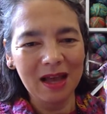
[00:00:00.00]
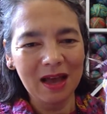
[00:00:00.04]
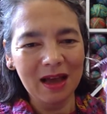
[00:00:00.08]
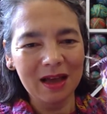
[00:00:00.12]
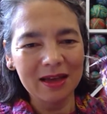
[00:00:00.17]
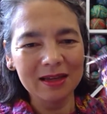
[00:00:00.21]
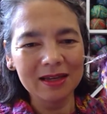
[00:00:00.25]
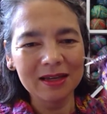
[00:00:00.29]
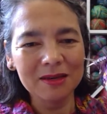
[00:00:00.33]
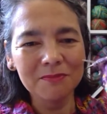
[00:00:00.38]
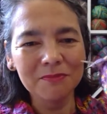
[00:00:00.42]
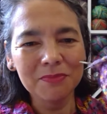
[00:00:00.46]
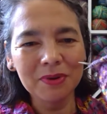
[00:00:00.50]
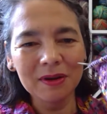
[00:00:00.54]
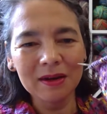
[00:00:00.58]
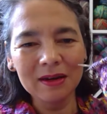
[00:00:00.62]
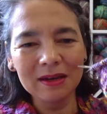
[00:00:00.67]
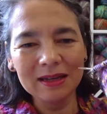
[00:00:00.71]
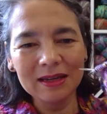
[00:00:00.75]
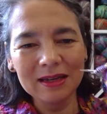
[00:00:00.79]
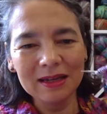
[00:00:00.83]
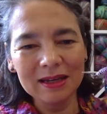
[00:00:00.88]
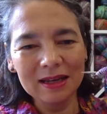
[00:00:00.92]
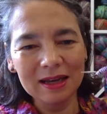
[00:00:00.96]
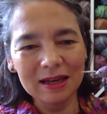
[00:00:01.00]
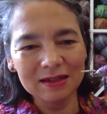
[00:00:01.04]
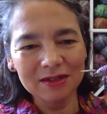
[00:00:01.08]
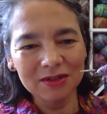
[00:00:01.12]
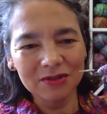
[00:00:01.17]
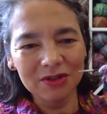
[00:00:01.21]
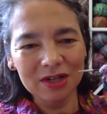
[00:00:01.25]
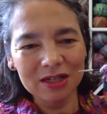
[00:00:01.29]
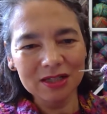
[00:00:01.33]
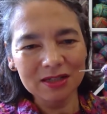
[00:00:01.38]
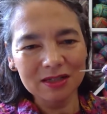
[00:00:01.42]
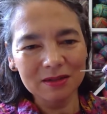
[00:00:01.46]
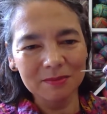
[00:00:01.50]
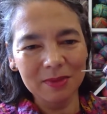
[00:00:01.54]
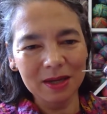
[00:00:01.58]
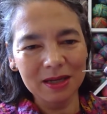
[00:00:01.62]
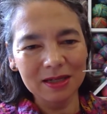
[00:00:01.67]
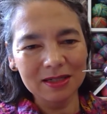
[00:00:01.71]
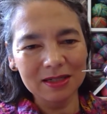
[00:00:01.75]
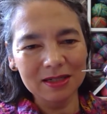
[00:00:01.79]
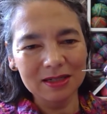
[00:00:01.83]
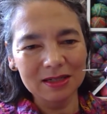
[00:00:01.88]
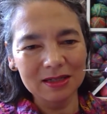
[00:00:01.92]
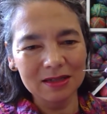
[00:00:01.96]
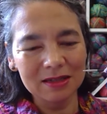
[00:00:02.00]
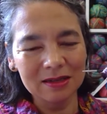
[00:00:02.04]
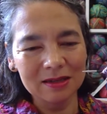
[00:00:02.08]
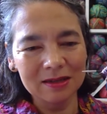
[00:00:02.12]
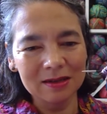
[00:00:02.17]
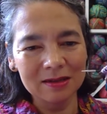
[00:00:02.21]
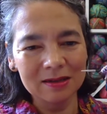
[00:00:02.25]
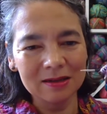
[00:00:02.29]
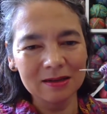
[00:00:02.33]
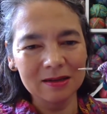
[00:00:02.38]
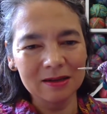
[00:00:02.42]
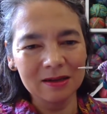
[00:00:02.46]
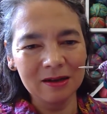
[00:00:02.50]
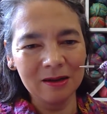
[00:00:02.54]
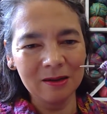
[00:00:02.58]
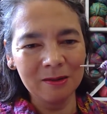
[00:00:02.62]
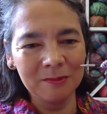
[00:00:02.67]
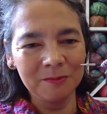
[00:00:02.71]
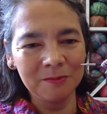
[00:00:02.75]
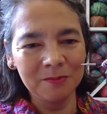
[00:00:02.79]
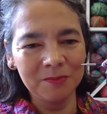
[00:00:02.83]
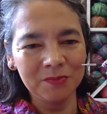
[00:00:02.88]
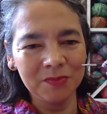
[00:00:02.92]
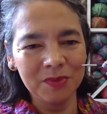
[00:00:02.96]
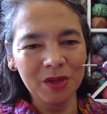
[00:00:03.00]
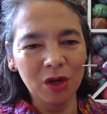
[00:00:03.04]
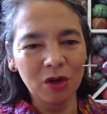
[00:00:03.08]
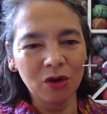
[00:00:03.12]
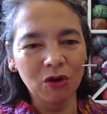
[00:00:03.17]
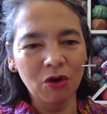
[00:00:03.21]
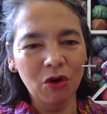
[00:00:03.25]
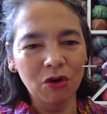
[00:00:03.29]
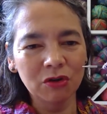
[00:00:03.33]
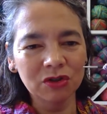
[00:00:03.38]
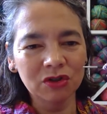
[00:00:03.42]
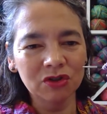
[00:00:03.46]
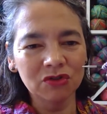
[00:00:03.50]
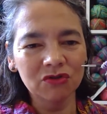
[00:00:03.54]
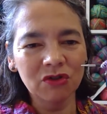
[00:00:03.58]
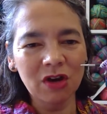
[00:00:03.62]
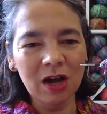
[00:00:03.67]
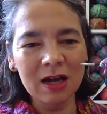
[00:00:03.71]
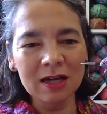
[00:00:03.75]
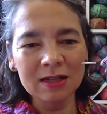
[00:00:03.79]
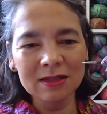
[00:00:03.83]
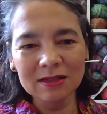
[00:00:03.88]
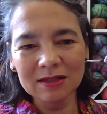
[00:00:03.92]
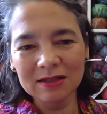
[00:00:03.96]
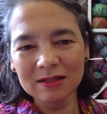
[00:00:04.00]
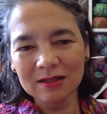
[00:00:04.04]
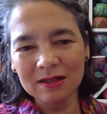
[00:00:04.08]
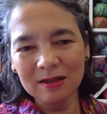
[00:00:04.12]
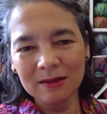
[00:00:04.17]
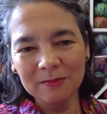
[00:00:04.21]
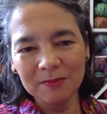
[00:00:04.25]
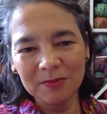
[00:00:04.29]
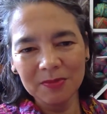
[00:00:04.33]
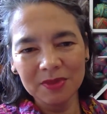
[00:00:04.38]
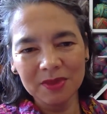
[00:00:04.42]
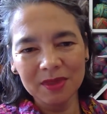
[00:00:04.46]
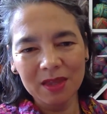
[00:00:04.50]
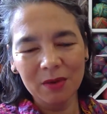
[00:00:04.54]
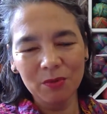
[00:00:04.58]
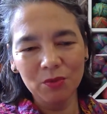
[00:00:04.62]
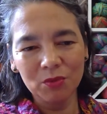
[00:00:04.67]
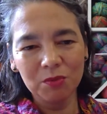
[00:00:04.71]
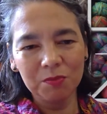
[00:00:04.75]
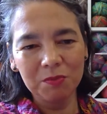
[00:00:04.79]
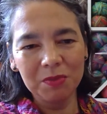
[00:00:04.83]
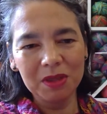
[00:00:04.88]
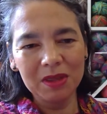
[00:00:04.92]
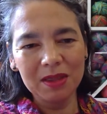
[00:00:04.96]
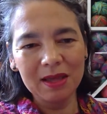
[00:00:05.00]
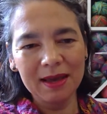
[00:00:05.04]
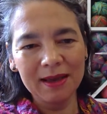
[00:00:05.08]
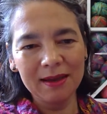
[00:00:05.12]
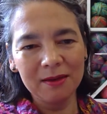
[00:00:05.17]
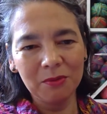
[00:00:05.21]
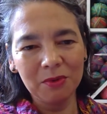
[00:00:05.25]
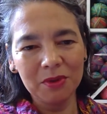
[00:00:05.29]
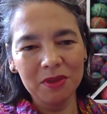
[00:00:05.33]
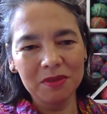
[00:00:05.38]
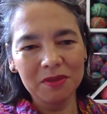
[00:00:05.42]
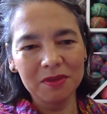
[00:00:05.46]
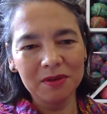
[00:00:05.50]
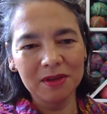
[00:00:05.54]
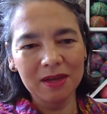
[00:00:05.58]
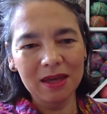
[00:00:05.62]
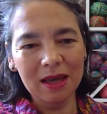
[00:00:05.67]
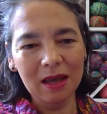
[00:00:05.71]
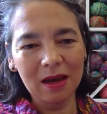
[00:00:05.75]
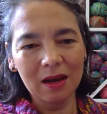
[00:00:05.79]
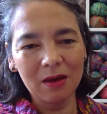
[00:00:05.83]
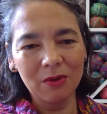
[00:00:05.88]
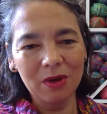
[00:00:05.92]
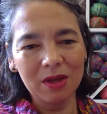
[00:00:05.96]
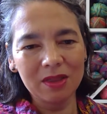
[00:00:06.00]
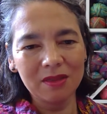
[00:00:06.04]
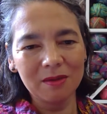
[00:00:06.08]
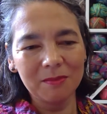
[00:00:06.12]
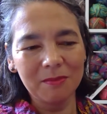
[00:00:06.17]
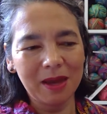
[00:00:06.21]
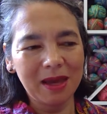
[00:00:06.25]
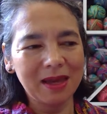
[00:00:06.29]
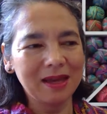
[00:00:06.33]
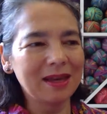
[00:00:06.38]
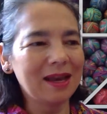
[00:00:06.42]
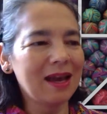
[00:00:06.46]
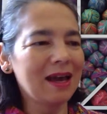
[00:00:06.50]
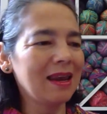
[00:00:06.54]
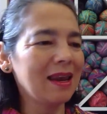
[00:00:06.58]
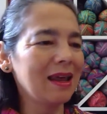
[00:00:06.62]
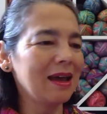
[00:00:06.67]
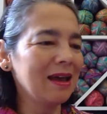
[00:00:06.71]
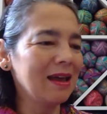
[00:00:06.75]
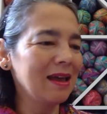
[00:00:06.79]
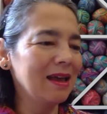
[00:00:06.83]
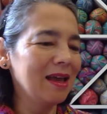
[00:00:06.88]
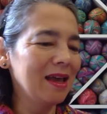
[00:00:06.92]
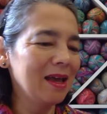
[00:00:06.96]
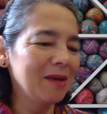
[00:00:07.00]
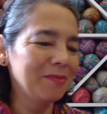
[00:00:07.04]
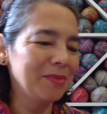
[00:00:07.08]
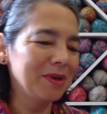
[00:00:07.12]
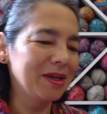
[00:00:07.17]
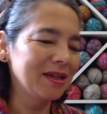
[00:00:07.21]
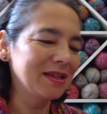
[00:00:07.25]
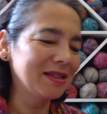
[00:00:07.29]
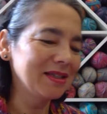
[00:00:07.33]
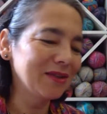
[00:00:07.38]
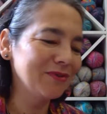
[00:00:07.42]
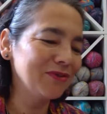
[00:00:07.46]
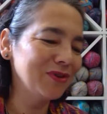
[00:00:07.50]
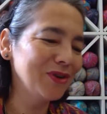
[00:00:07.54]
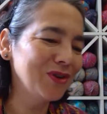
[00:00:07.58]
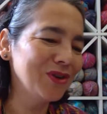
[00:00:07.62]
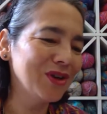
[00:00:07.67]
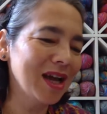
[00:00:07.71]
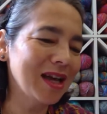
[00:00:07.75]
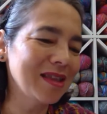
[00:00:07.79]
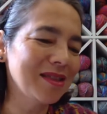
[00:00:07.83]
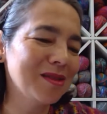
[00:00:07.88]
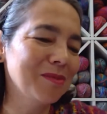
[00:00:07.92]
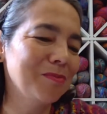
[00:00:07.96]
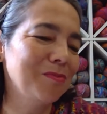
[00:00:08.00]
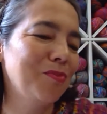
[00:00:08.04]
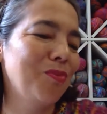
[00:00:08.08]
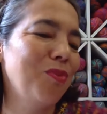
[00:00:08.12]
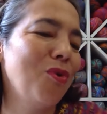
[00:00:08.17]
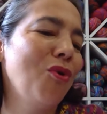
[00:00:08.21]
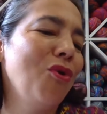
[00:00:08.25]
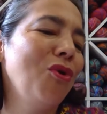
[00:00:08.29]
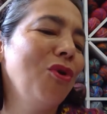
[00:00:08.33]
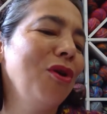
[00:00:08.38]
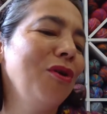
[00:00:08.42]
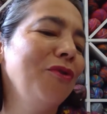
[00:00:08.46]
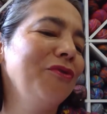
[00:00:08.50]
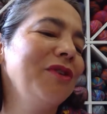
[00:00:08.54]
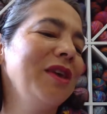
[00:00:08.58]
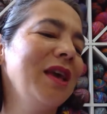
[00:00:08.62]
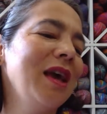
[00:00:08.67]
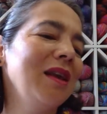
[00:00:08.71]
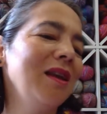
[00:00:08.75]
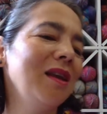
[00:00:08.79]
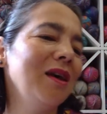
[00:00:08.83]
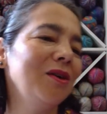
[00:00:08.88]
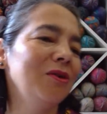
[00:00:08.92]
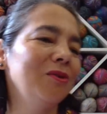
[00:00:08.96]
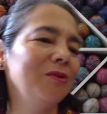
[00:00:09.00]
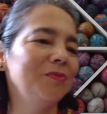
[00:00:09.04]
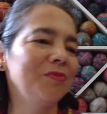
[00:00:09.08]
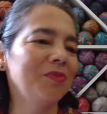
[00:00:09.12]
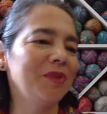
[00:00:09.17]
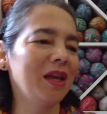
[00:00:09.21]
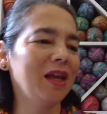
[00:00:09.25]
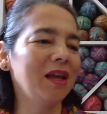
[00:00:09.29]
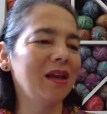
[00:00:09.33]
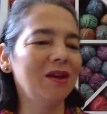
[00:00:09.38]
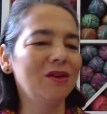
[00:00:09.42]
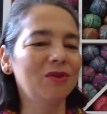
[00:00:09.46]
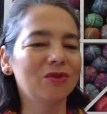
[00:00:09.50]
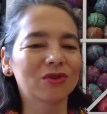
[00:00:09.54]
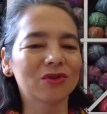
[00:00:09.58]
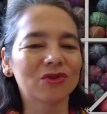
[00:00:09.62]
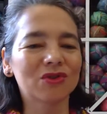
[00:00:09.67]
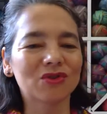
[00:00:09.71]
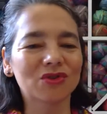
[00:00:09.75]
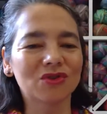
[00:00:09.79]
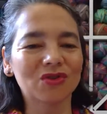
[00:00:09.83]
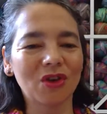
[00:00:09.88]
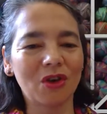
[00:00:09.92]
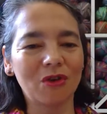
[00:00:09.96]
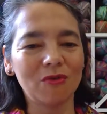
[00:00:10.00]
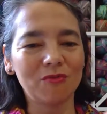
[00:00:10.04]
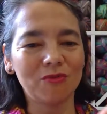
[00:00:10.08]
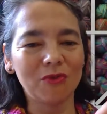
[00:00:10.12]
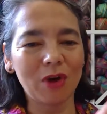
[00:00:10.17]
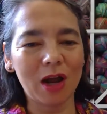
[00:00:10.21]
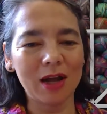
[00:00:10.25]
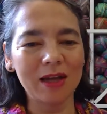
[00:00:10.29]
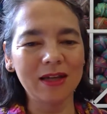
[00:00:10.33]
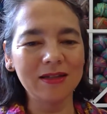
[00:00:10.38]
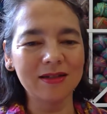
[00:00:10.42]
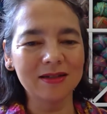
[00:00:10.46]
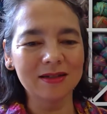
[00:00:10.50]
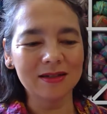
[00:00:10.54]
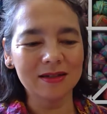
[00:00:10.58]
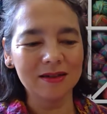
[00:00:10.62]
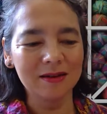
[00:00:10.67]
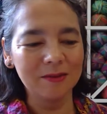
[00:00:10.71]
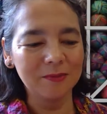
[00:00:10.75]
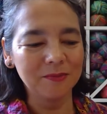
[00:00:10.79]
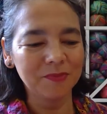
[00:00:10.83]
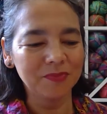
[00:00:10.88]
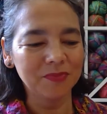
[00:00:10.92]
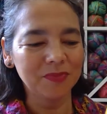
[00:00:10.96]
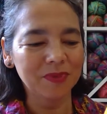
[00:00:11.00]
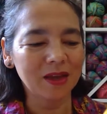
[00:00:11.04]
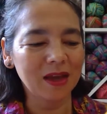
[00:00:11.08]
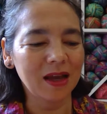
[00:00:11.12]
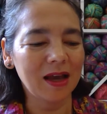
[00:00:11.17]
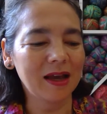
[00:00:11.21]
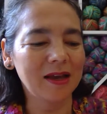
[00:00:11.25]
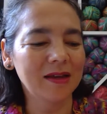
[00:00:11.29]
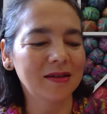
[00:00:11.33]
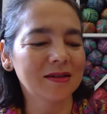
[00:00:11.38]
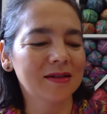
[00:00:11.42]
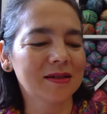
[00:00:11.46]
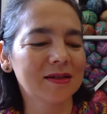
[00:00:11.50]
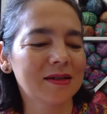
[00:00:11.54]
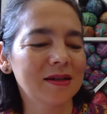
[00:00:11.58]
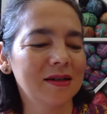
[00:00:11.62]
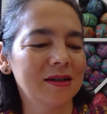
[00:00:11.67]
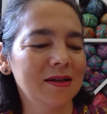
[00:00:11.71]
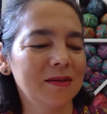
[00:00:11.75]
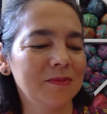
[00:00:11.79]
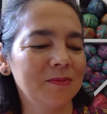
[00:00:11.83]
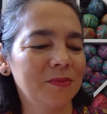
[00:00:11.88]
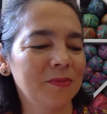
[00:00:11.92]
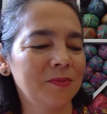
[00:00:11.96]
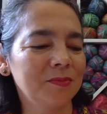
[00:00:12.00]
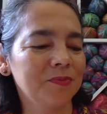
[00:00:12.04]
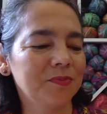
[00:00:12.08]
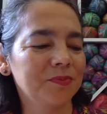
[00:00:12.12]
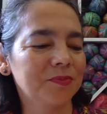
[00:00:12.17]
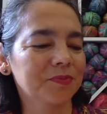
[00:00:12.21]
I completely underestimated the contrast that would be there with the yellow and the main color, because if you look at the ball of yellow, it looks so bright, and